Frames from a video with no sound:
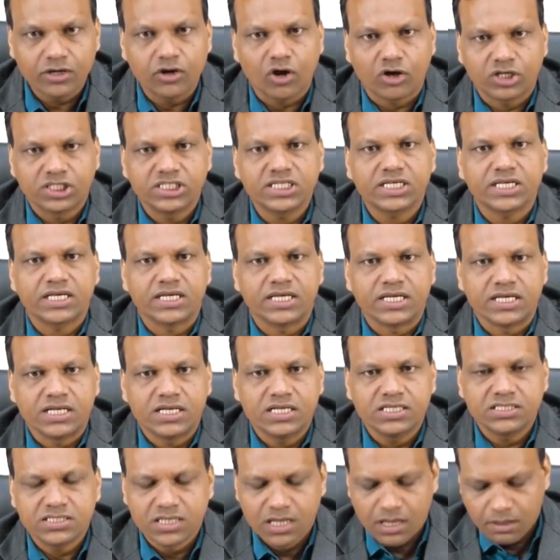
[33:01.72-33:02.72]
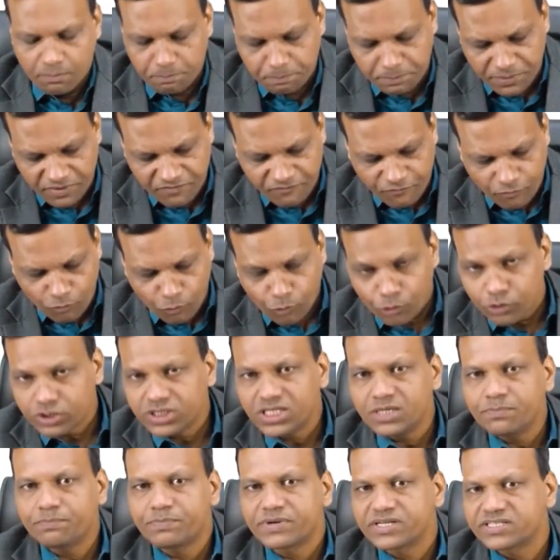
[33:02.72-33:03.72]
logic is, before
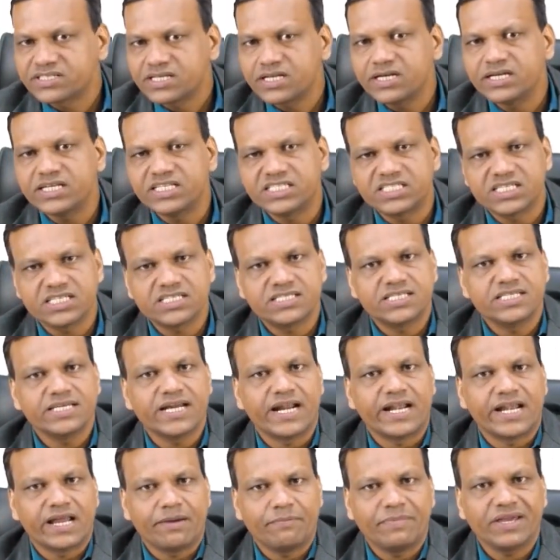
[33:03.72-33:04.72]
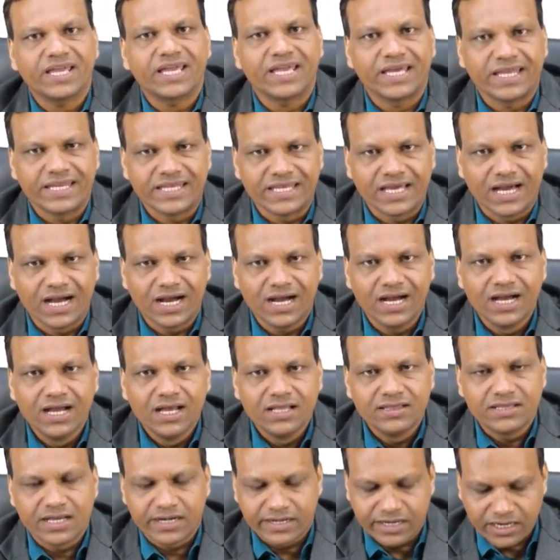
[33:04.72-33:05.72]
the person reaches the endemic area,
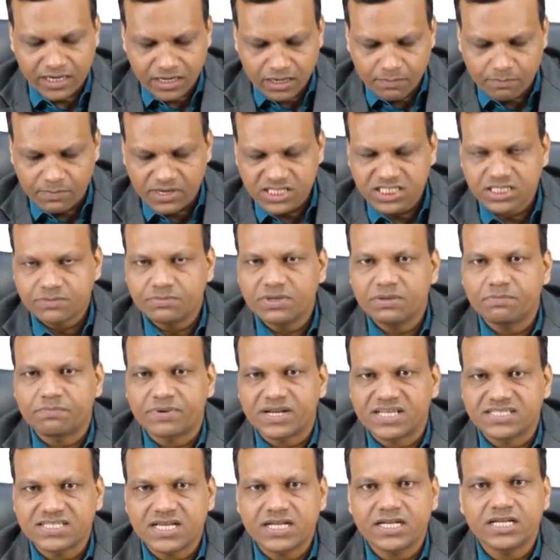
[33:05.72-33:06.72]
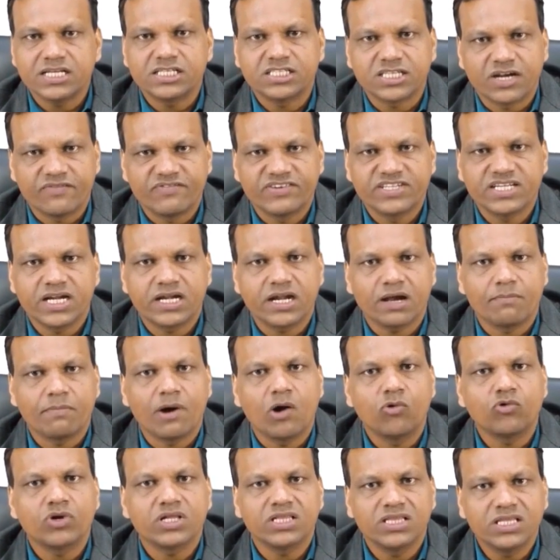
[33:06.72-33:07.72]
the drug must be present in sufficient
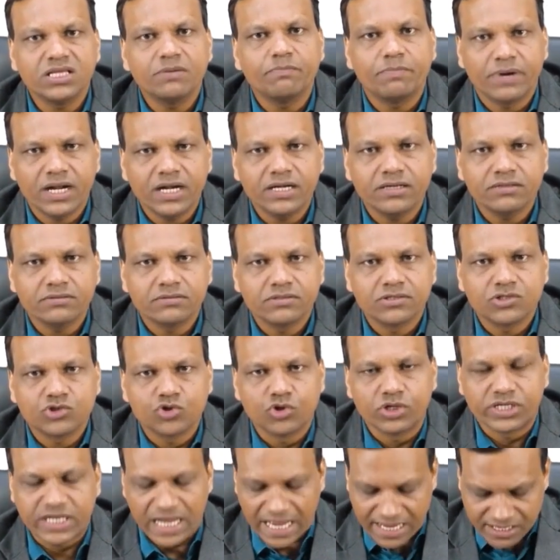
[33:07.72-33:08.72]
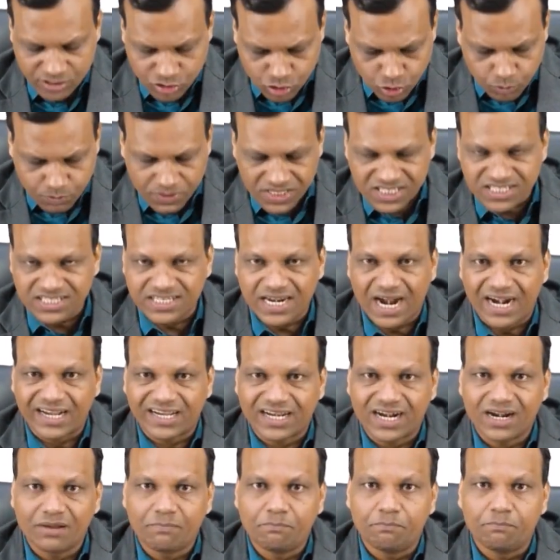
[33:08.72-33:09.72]
amount in the blood. So it has to be
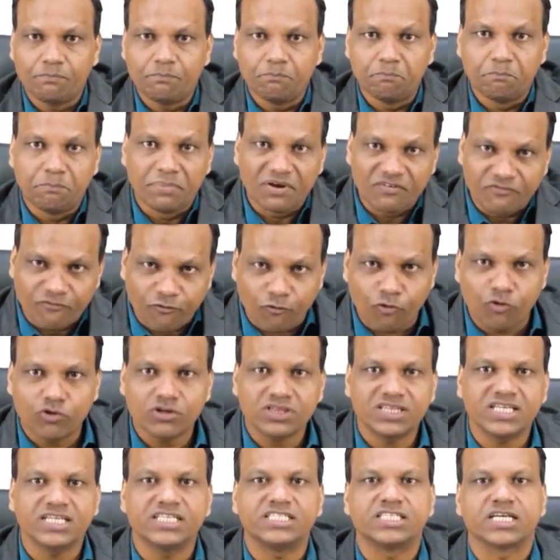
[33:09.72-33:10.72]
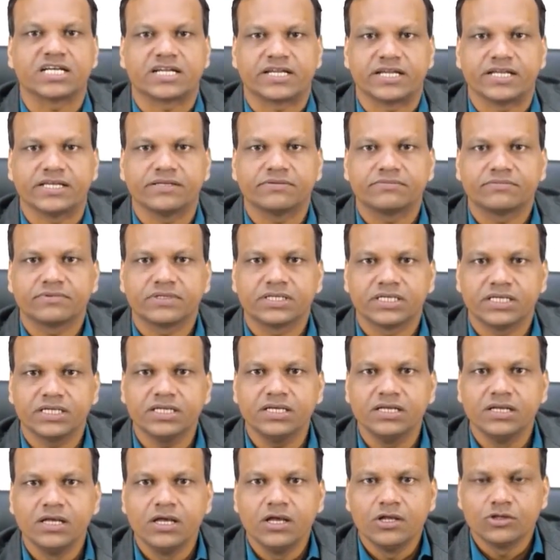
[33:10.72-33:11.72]
started before the journey. Yeah?
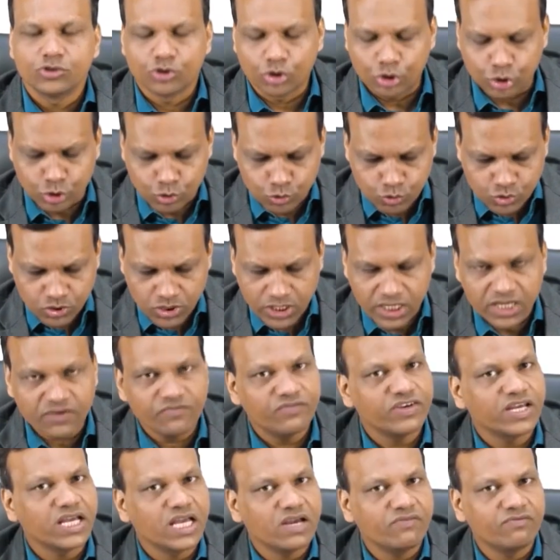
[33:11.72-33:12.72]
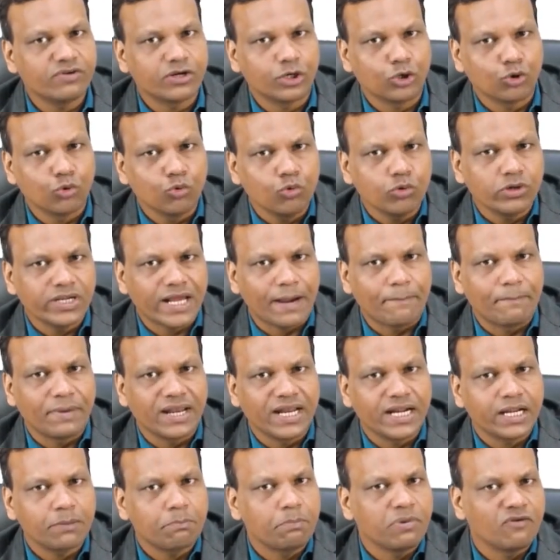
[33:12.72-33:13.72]
So usually we give 2
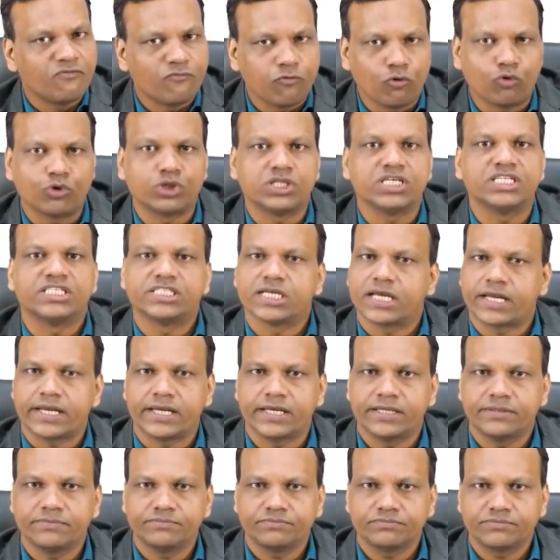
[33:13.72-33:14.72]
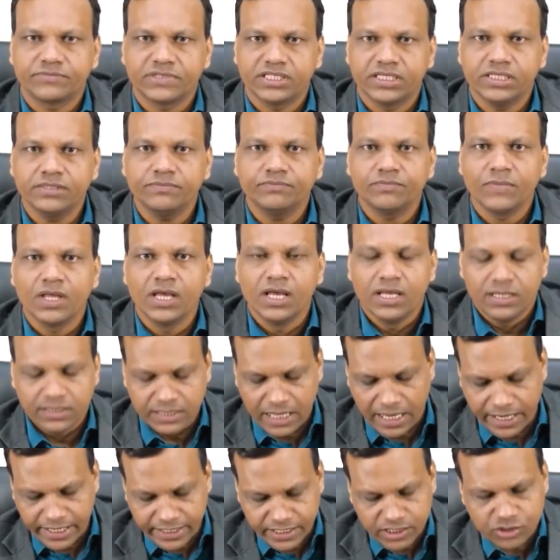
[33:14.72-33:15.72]
tablets before the journey. Yeah?
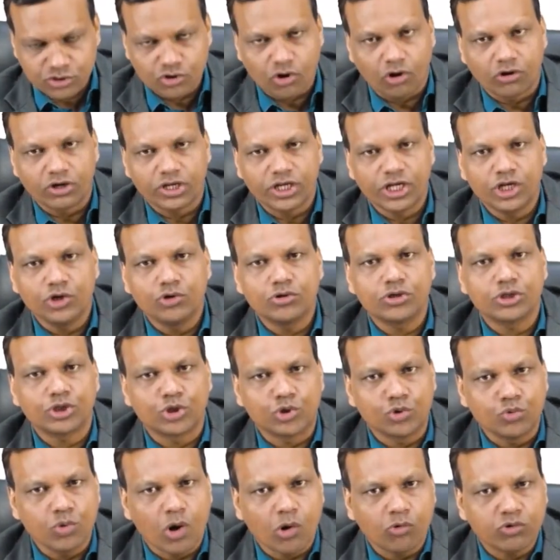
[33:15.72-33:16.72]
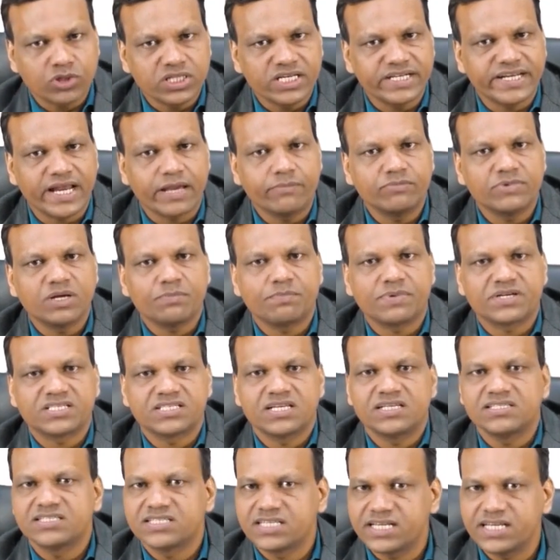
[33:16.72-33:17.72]
Then it is continued throughout the time the
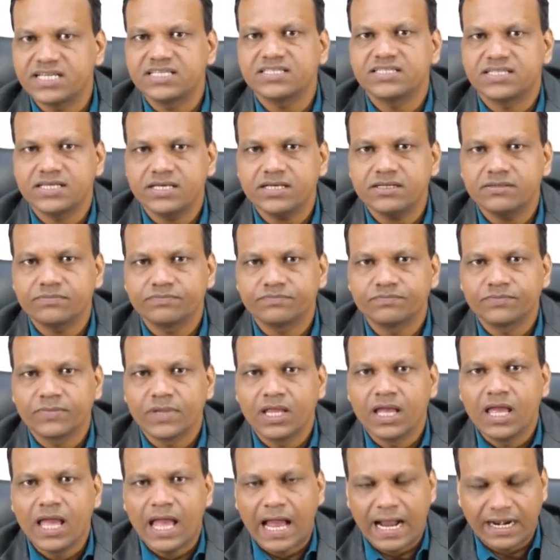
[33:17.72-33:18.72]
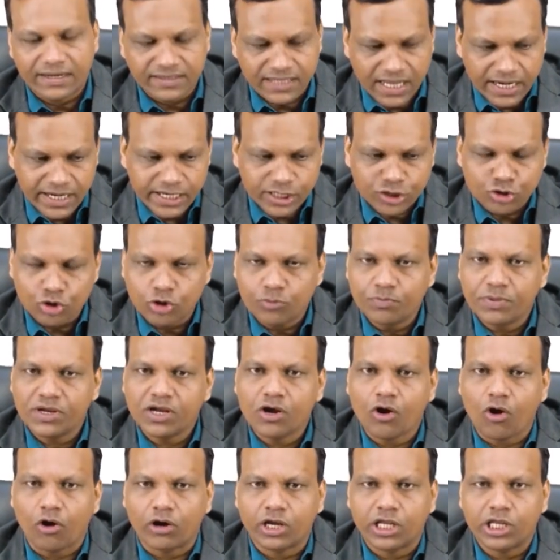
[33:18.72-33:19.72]
person stays there. And then it should
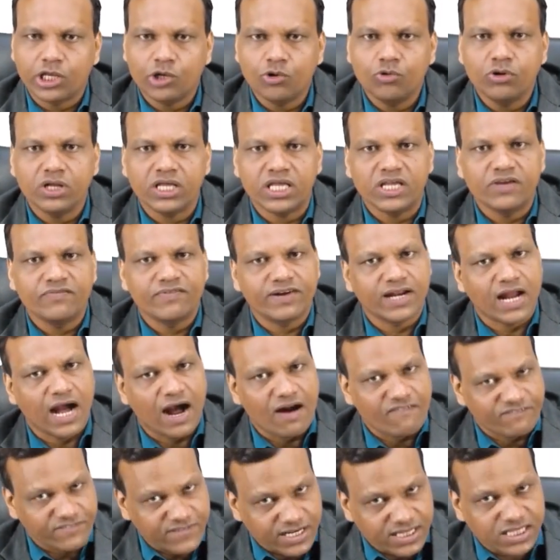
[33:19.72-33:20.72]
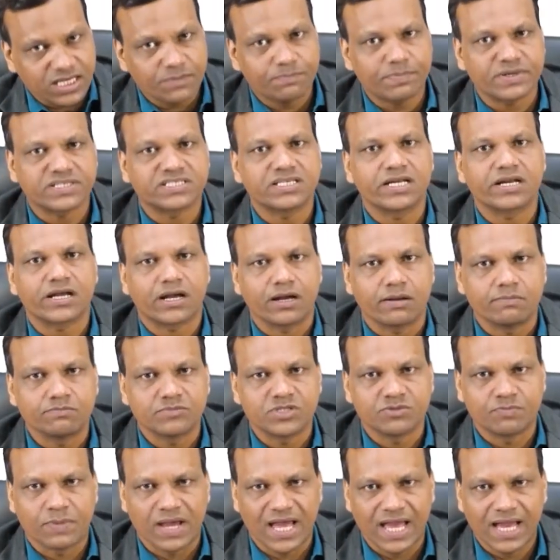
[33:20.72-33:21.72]
be continued even after the person
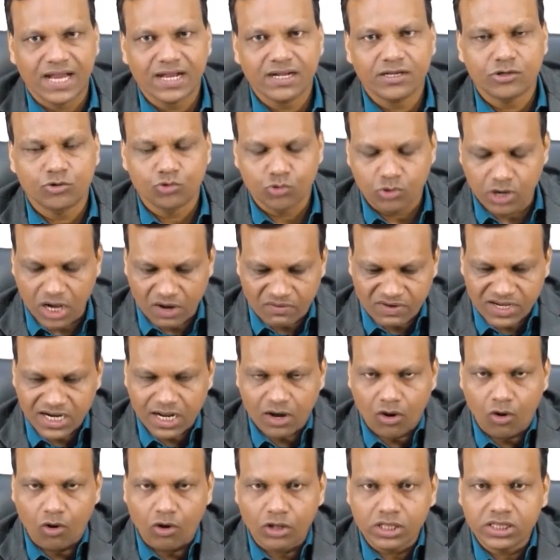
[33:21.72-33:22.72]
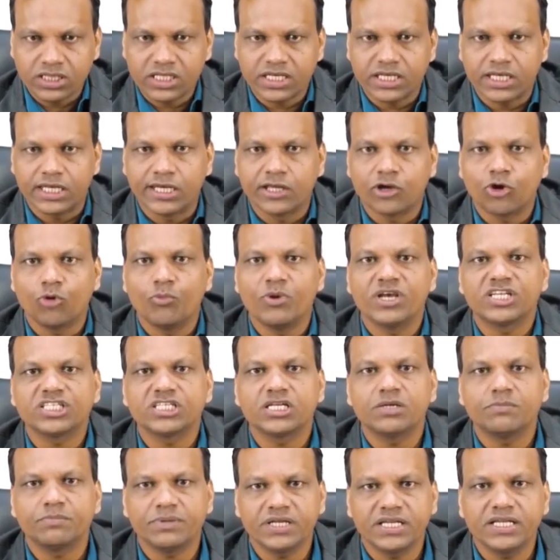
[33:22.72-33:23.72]
comes back to cover all the
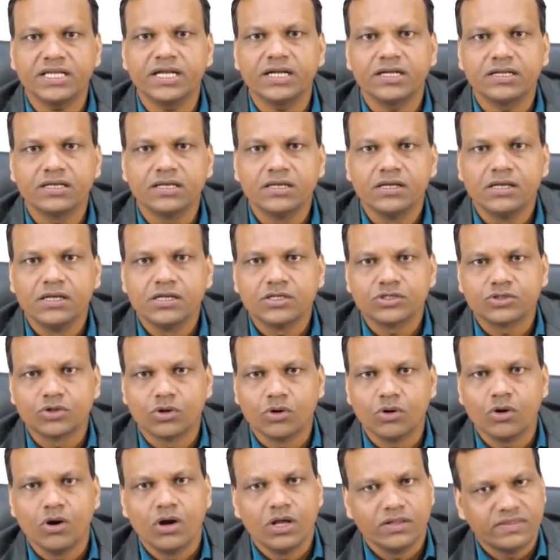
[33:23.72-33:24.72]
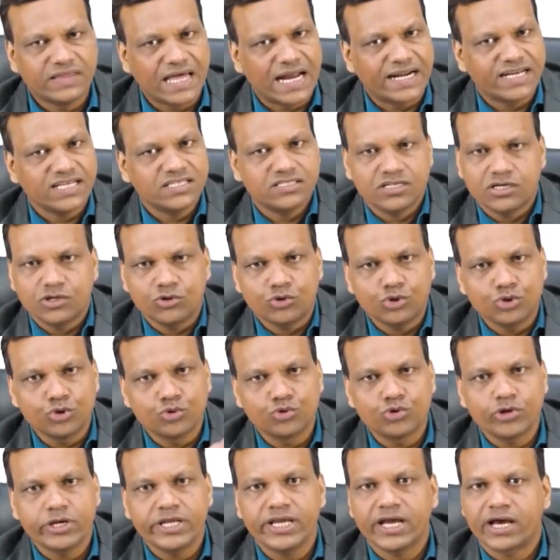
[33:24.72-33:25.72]
incubation period. So that is
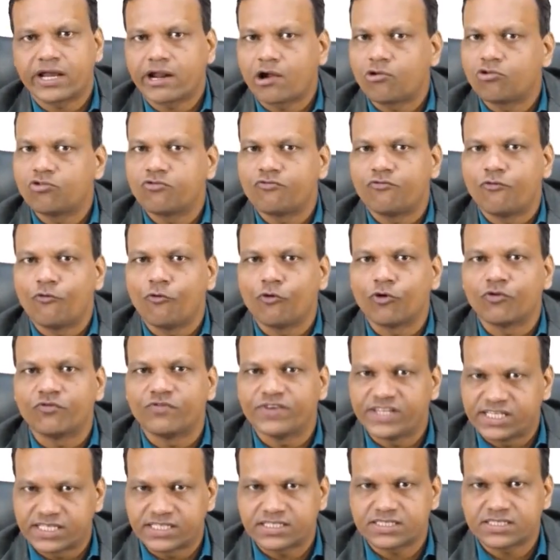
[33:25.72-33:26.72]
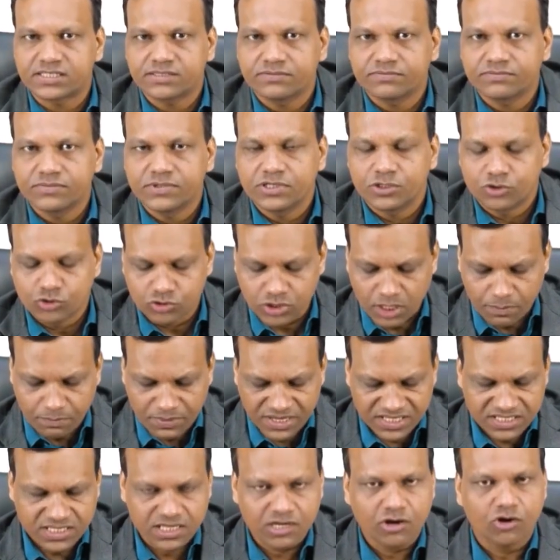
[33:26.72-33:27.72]
usually around 4 weeks. So the
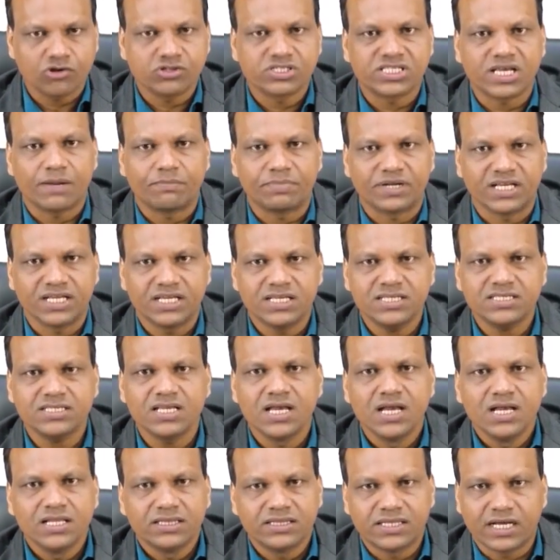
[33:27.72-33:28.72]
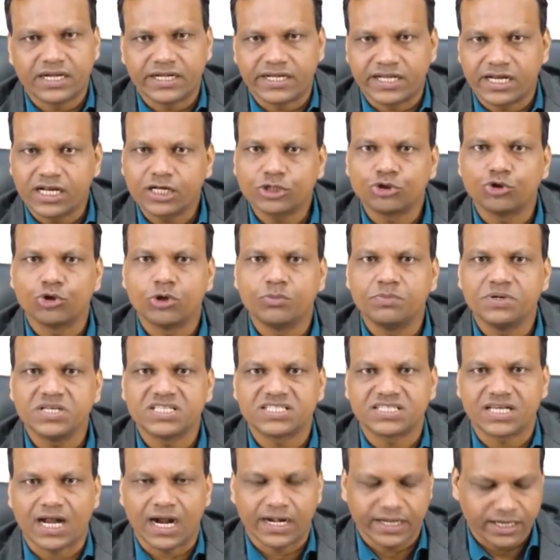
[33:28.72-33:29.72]
basic concept is the drug should be
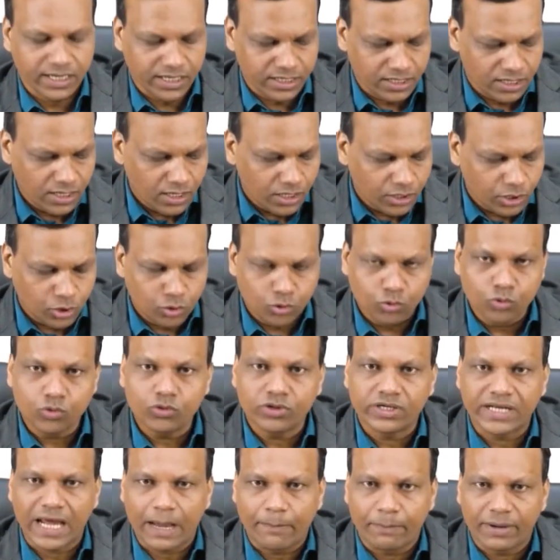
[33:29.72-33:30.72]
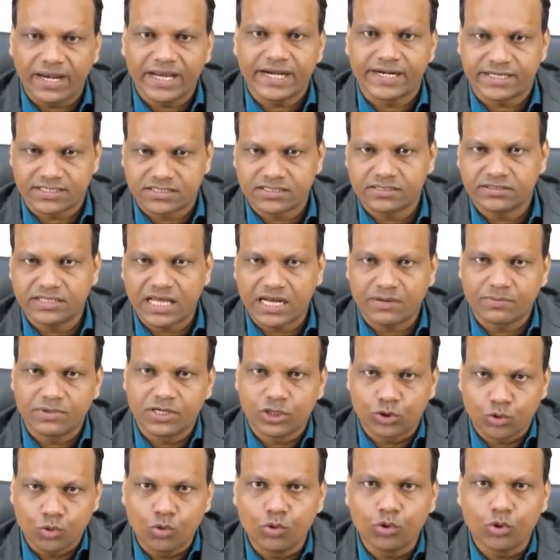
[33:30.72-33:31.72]
started 2 tablets, that
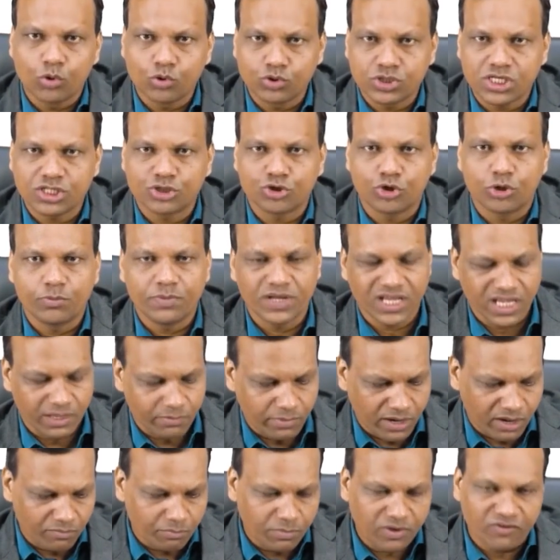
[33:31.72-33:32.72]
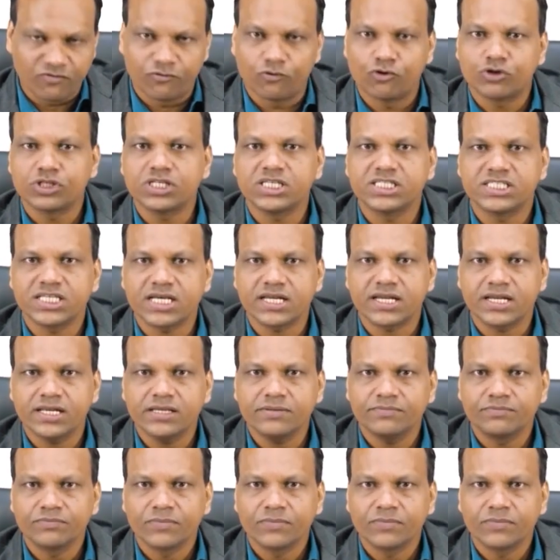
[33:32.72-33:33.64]
means 2 doses should be given before the journey,